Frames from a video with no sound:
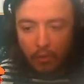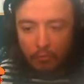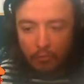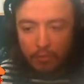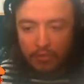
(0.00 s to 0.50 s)

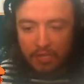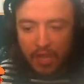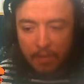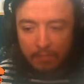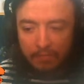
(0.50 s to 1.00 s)
Oddworld
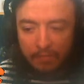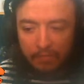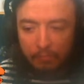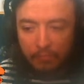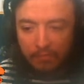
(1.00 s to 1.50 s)

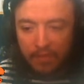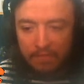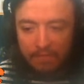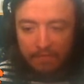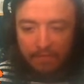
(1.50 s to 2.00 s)
Inhabitants
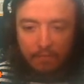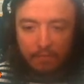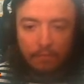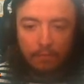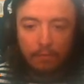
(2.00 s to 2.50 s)

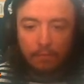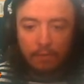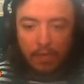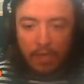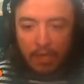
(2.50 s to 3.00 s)
presents.
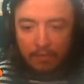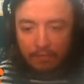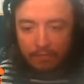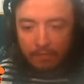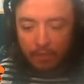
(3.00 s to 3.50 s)

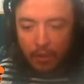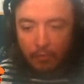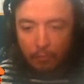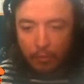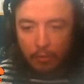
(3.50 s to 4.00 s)
It's an
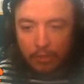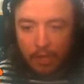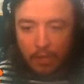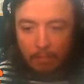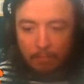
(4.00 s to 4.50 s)
Oddworld
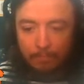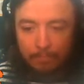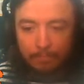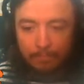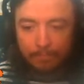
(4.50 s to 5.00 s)
game.